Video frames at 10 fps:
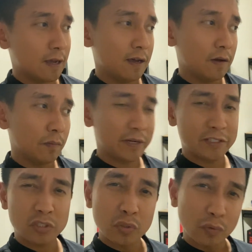But
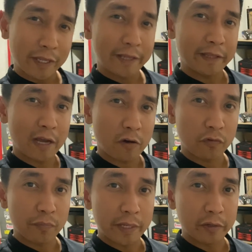it's too late now for
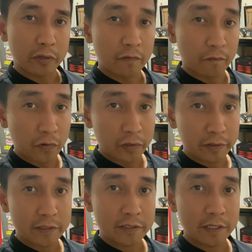me to convert
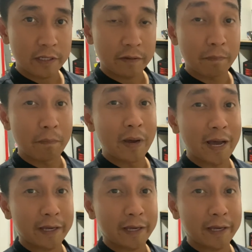this thing back